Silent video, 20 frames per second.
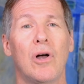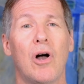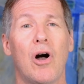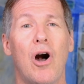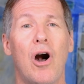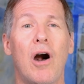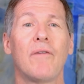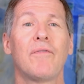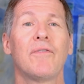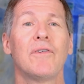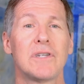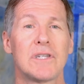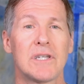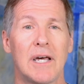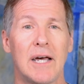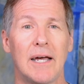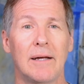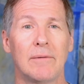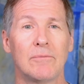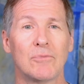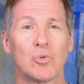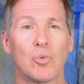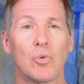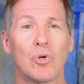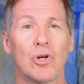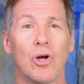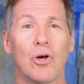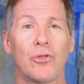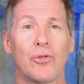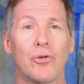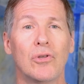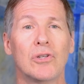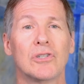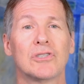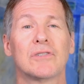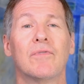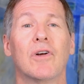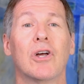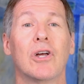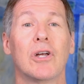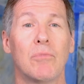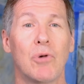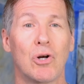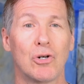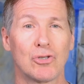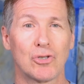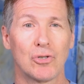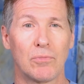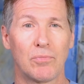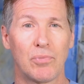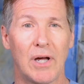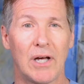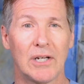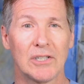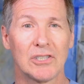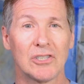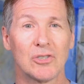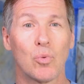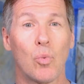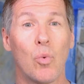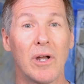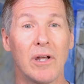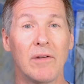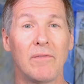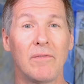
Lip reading: oftentimes will go through this very emotional process, 1 in